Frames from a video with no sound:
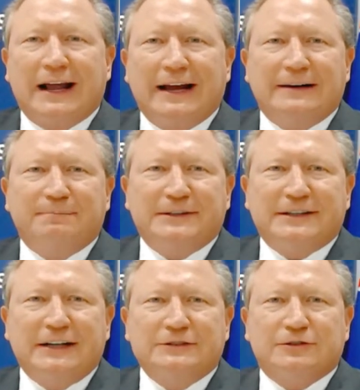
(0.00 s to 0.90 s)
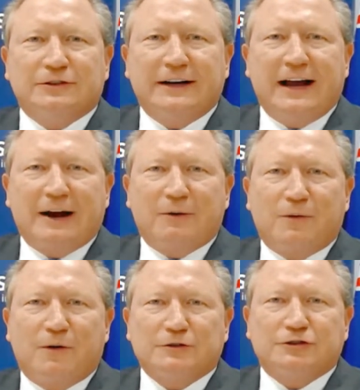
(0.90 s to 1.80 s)
latent potential in
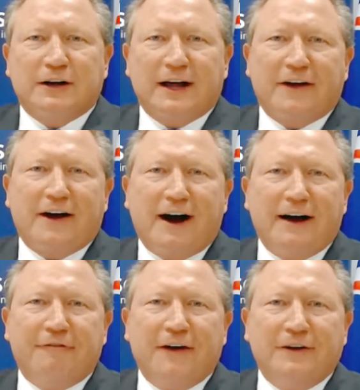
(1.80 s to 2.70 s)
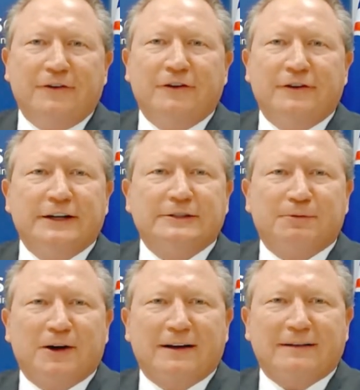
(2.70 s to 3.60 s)
aquaculture and other high-value niche
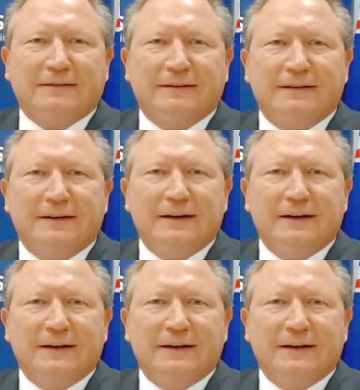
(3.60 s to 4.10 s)
products.